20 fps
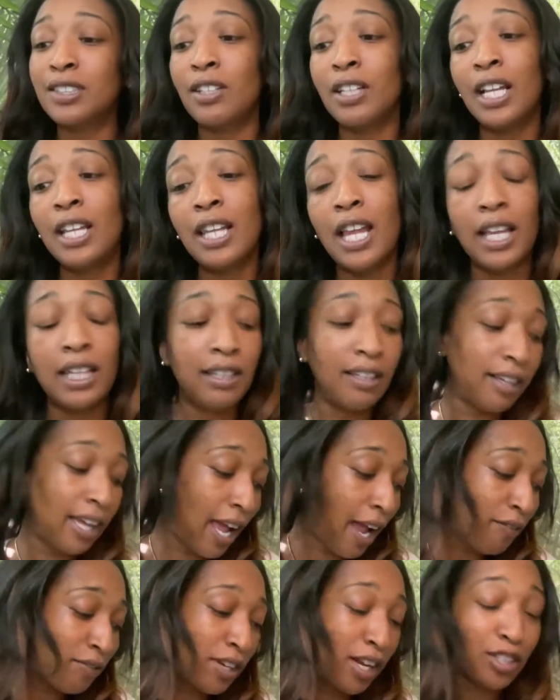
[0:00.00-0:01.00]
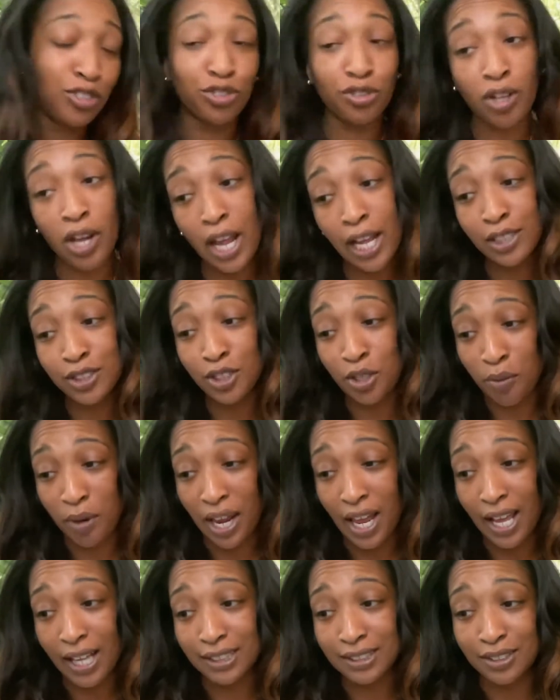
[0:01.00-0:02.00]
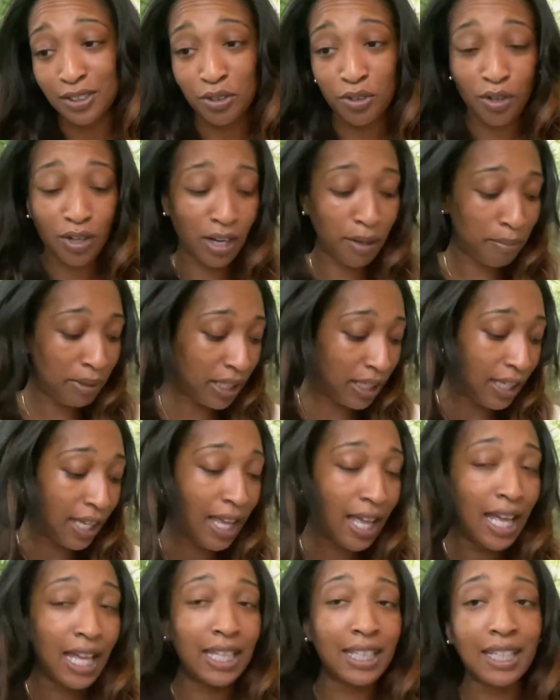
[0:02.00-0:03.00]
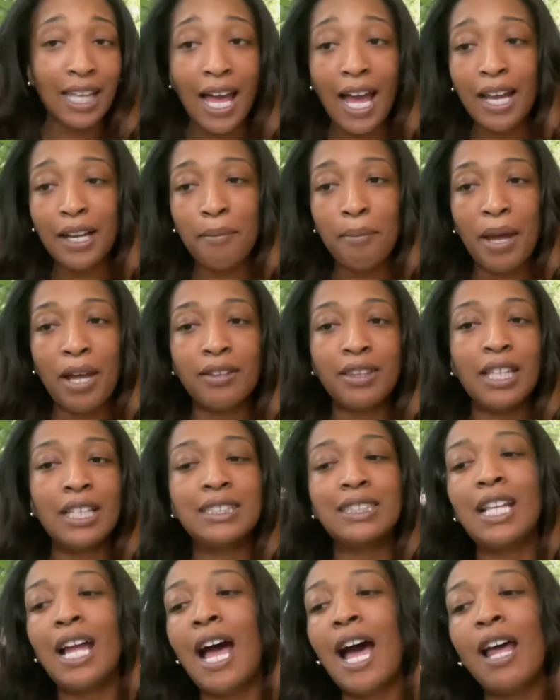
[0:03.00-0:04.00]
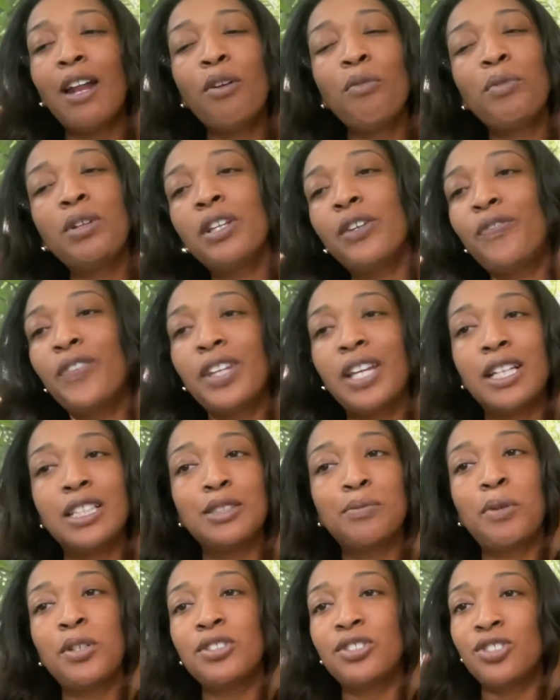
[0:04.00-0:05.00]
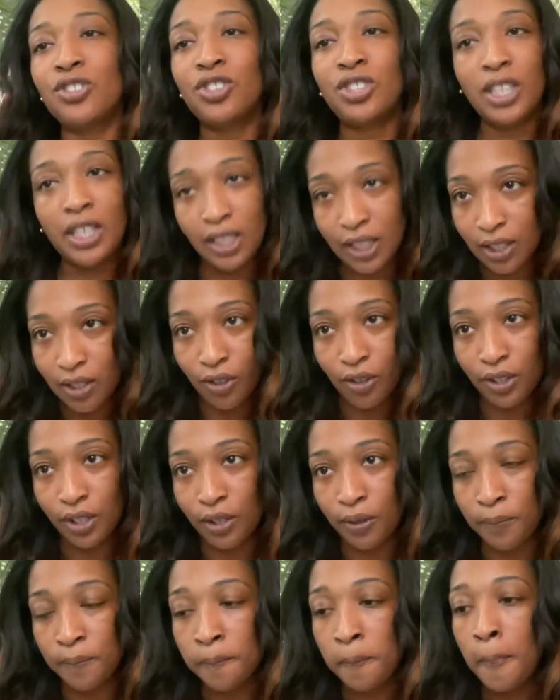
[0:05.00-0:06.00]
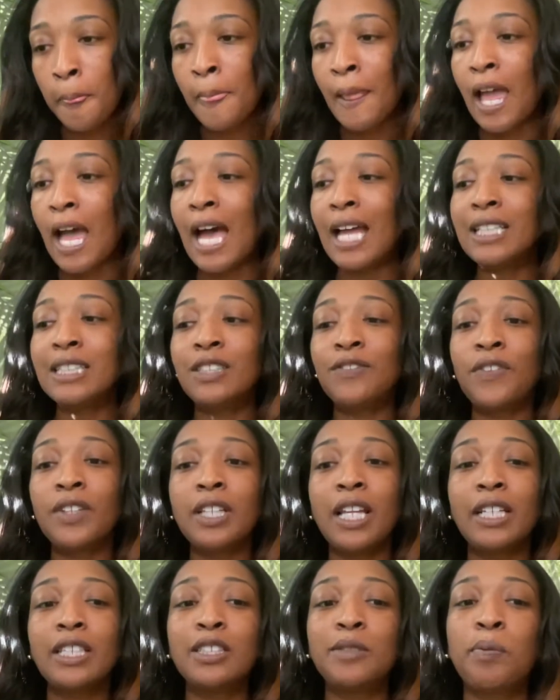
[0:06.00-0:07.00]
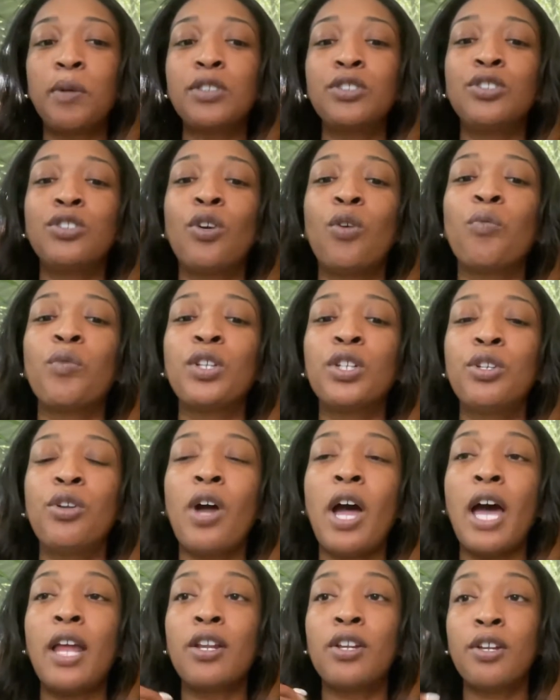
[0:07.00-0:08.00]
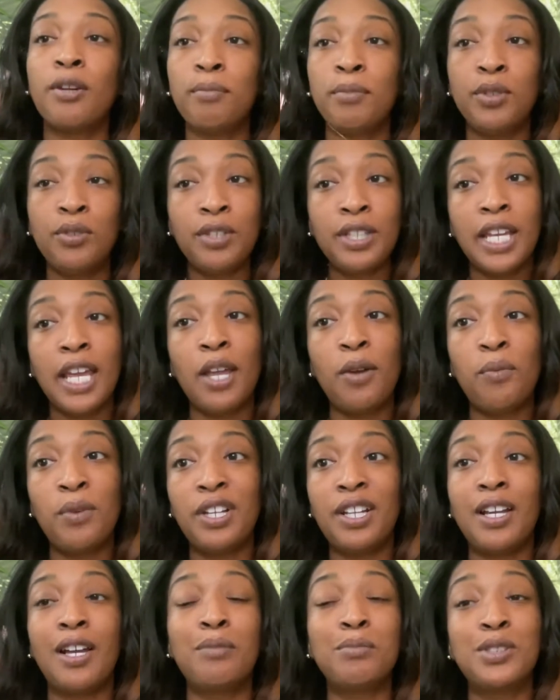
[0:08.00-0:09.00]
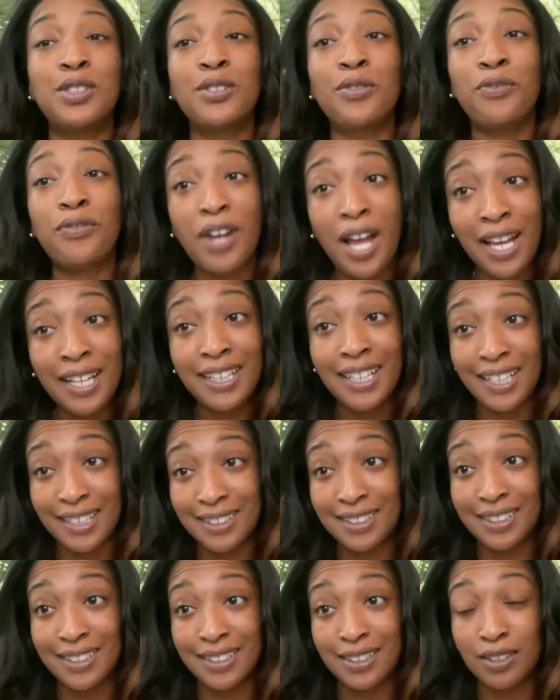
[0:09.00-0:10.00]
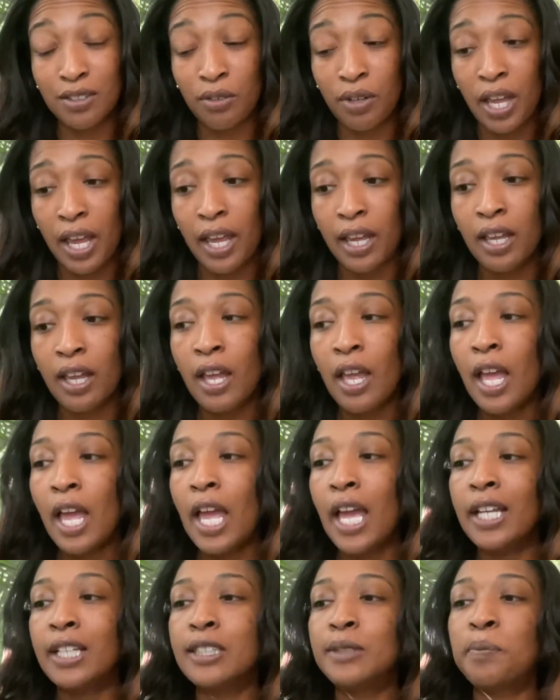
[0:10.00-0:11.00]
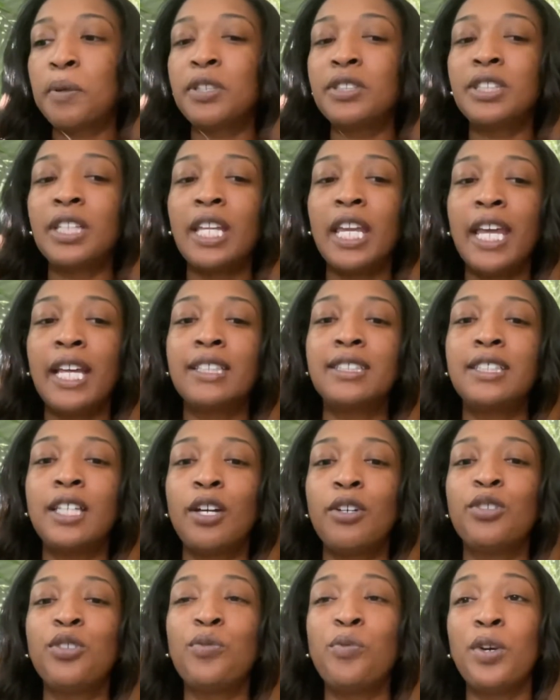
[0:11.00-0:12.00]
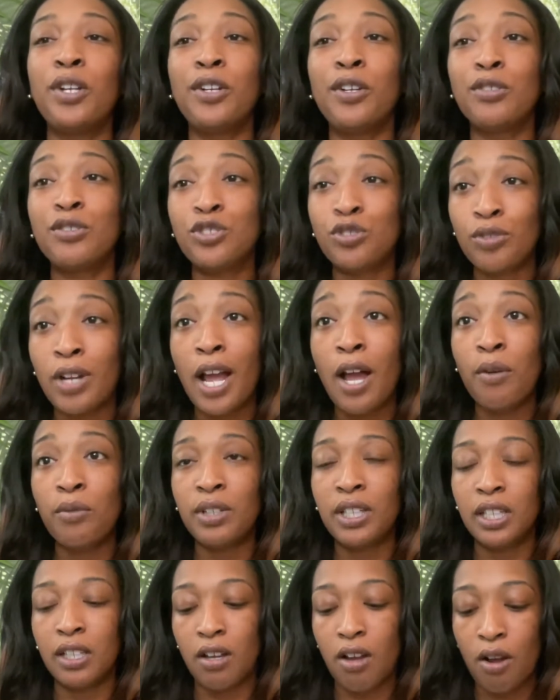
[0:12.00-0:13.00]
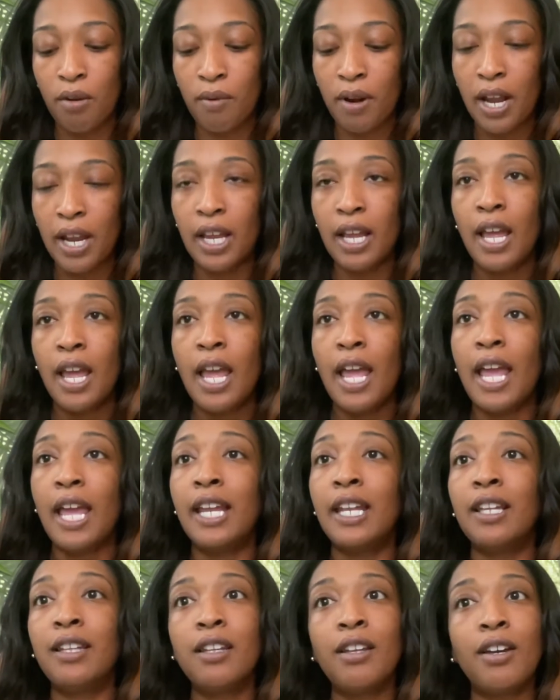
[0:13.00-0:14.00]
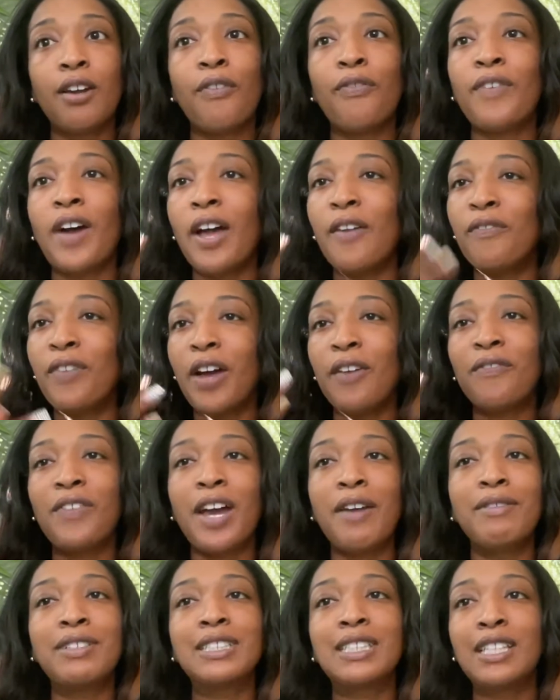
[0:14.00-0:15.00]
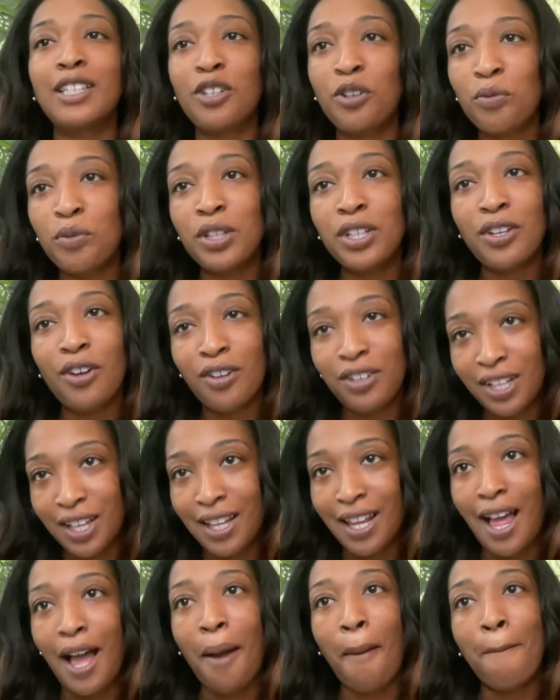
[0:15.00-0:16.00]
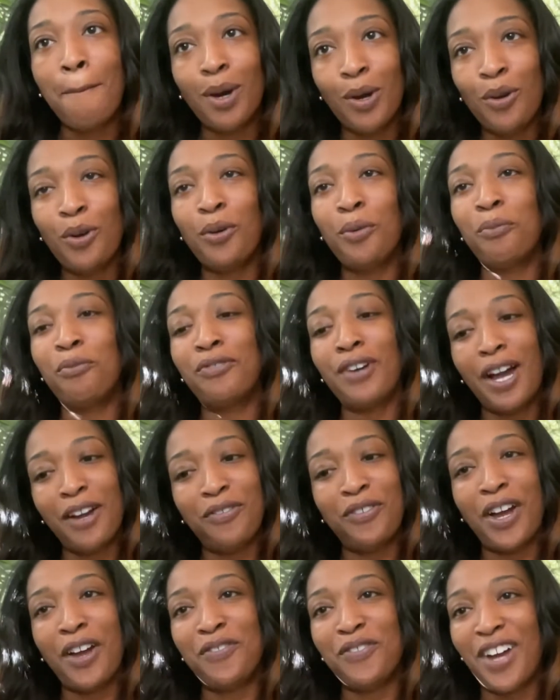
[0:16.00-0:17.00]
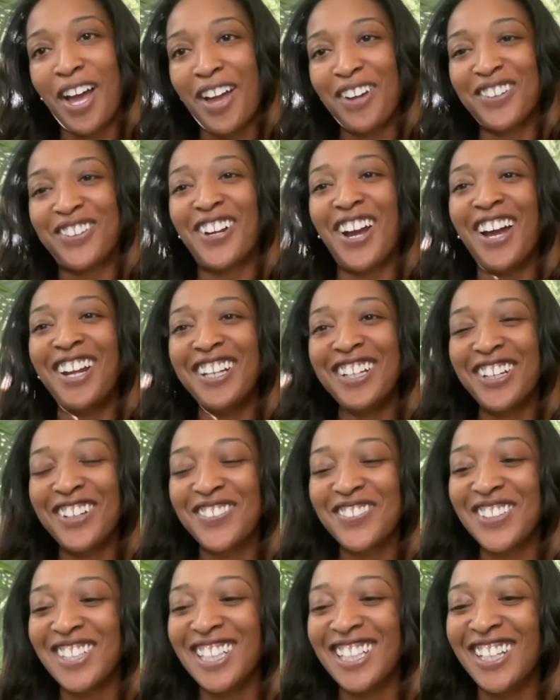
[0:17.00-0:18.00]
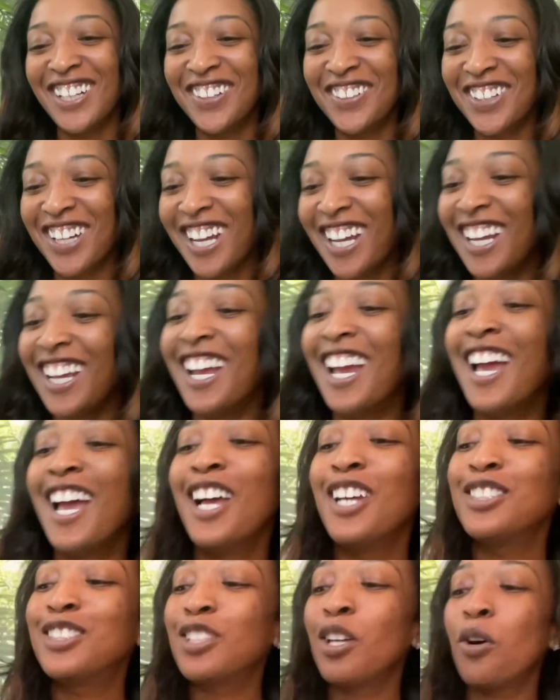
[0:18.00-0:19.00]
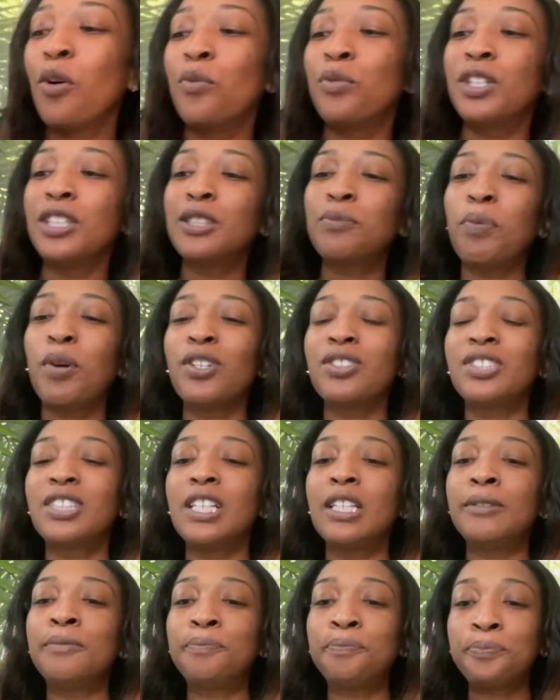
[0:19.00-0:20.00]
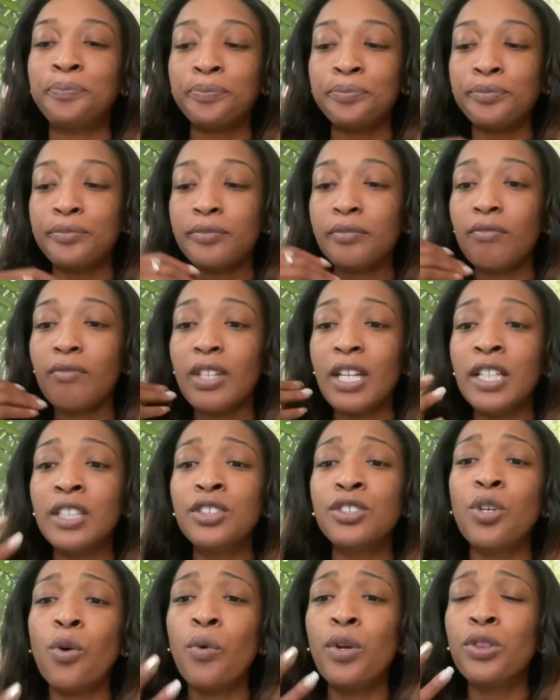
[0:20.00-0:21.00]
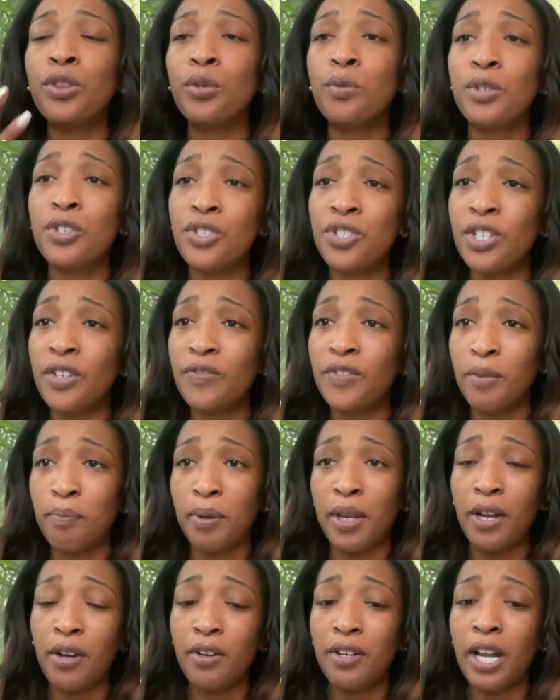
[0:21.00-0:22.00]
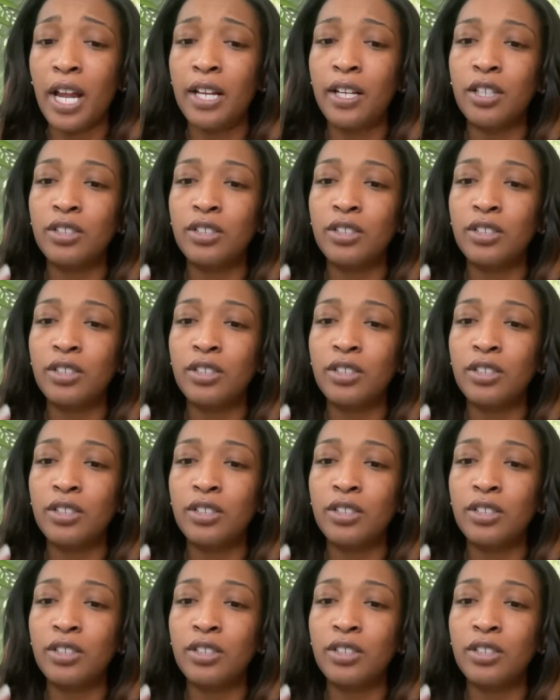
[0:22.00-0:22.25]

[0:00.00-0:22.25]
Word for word: So they like, look, after I dragged your ass, you know what I mean? Lied about things. Now, I don't really feel like this person cheated on you. I just feel like this person don't really know how to communicate when it comes to finances, okay? And this person can't tell you when they're drowning, all right? And look, 555 is literally on the clock. Boom, 555. your read. okay? So this person is going through a shift of paradigm.